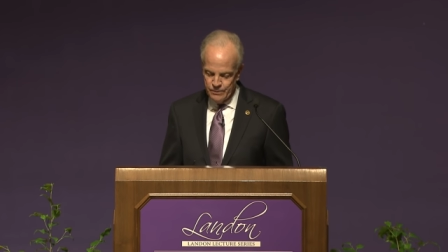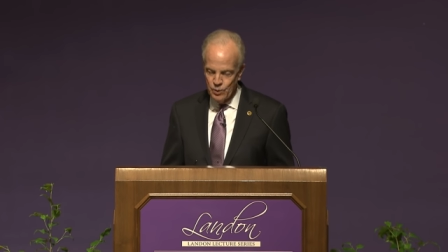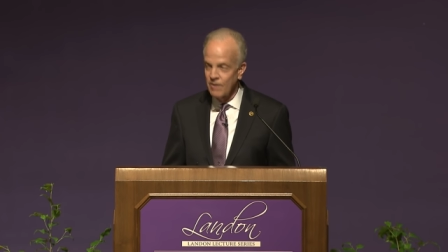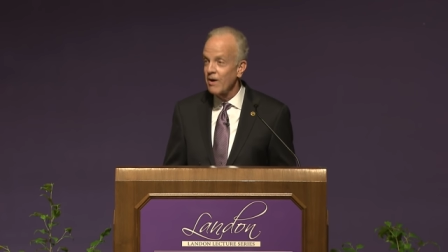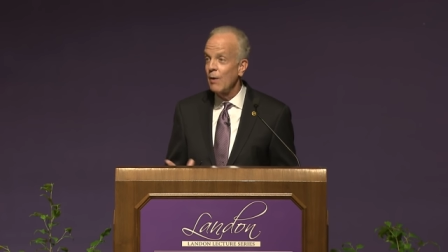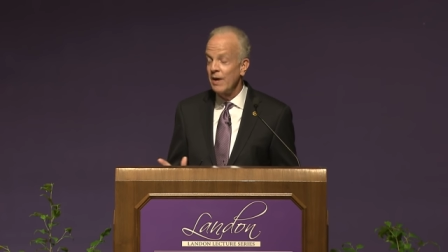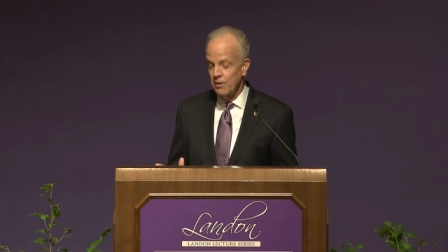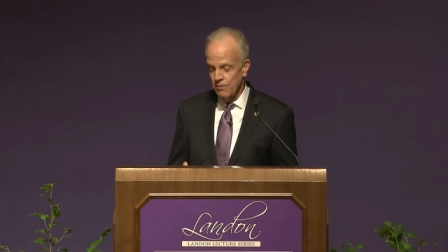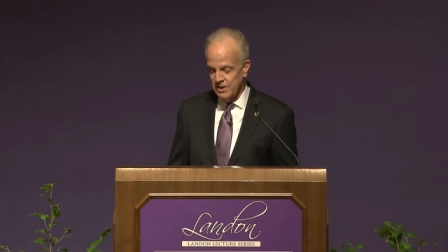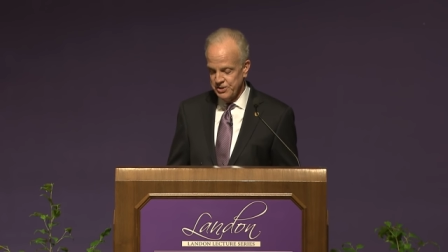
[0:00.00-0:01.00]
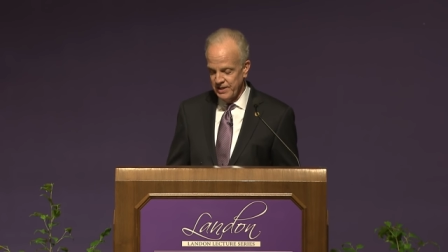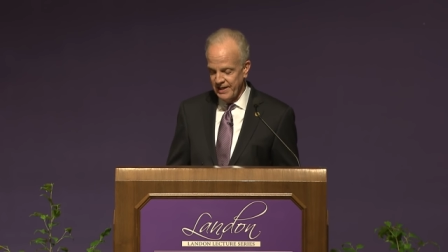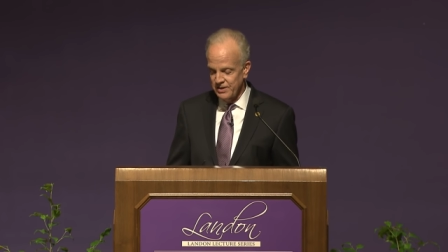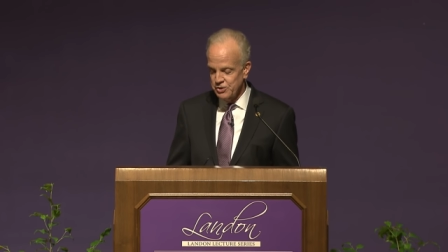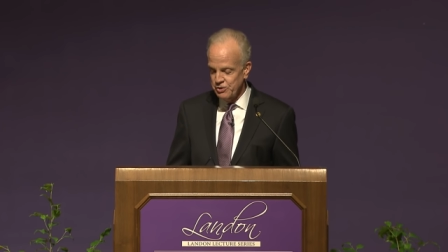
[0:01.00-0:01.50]
Wherever I went in Russia, I
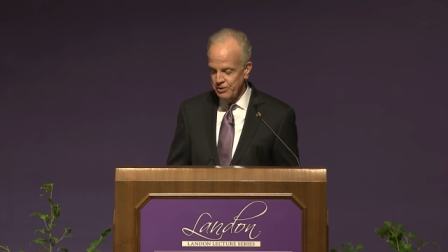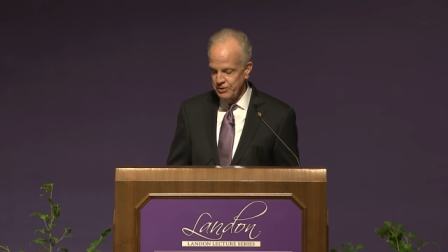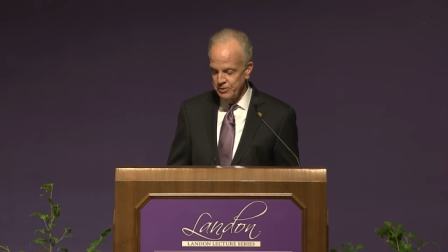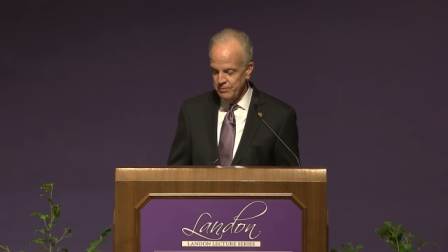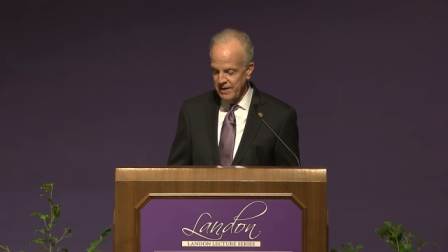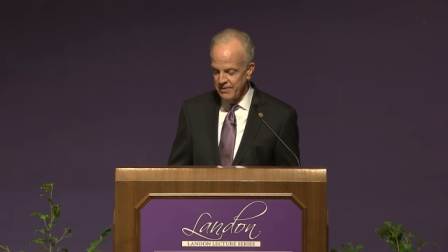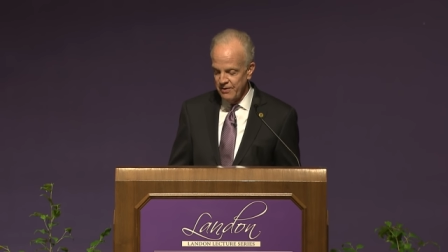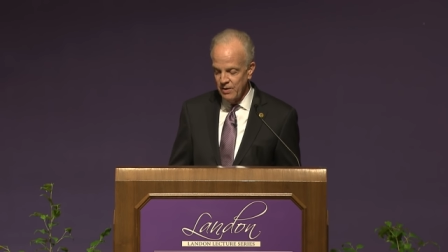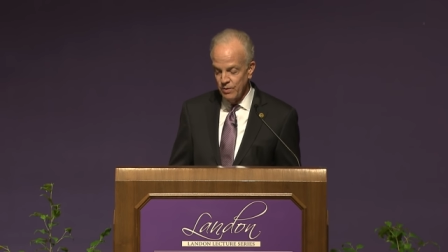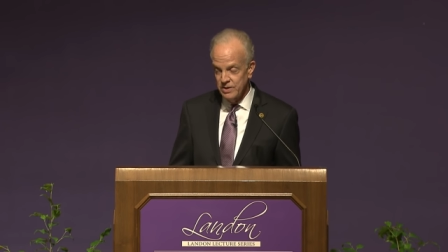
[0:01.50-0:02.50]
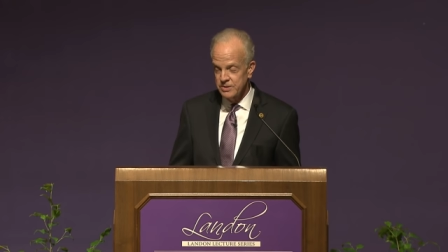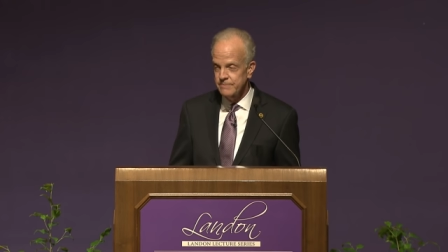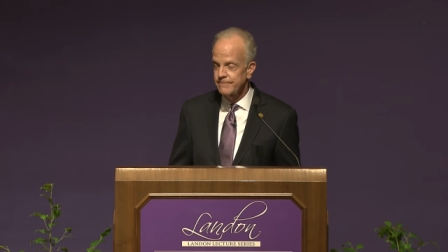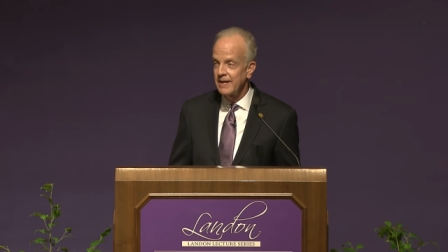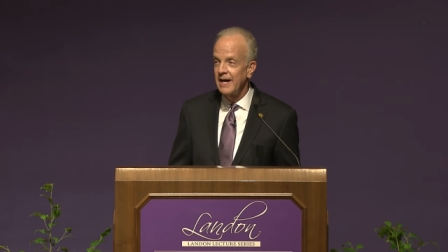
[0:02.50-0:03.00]
can assure you my thought was,
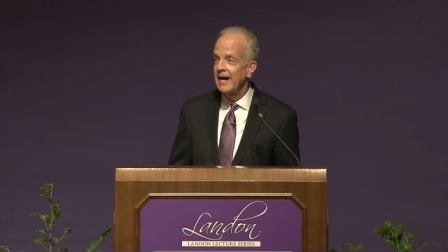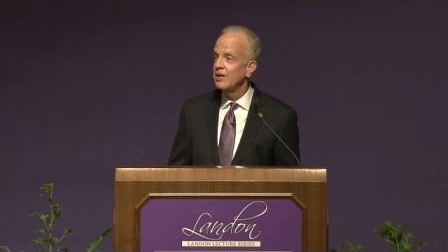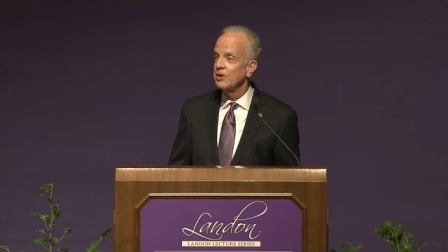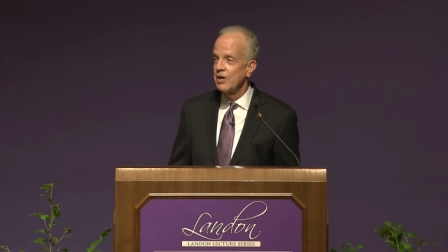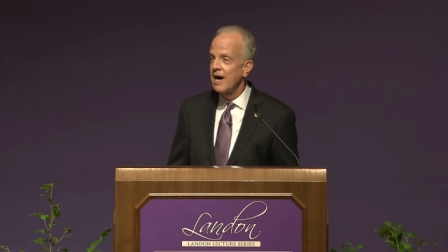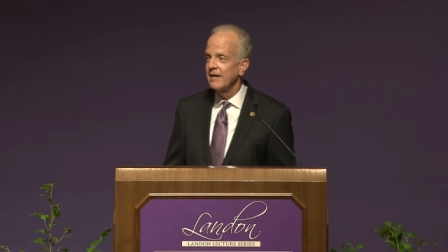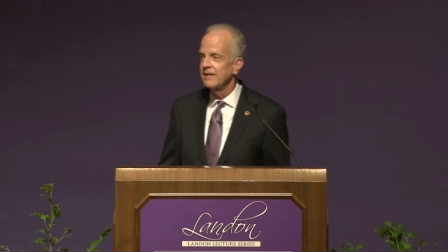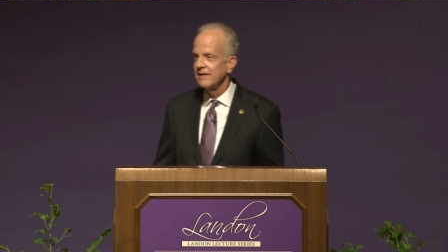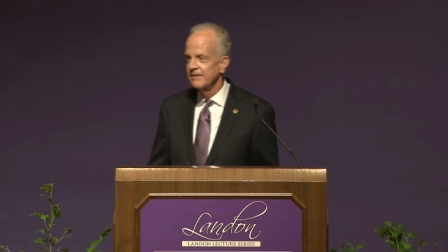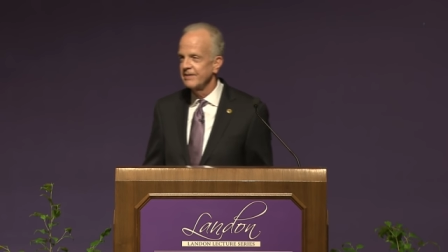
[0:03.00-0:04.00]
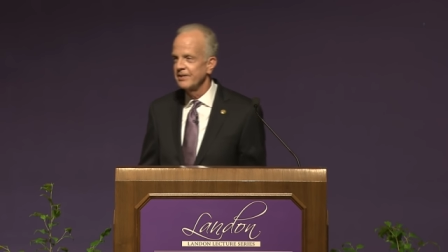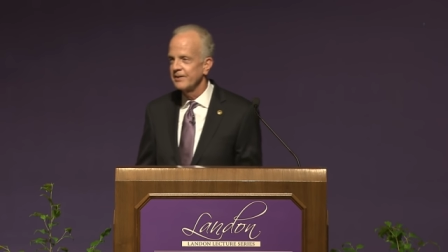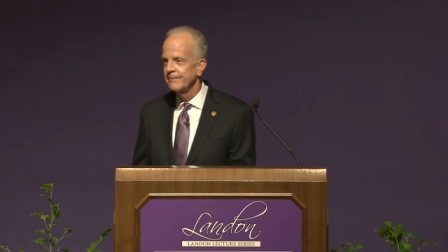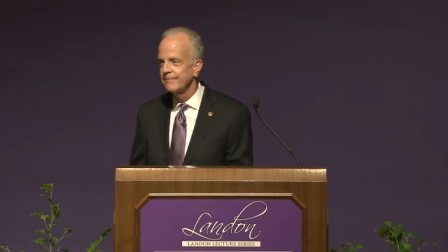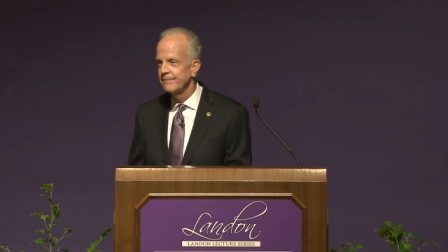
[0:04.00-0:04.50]
I could not live here.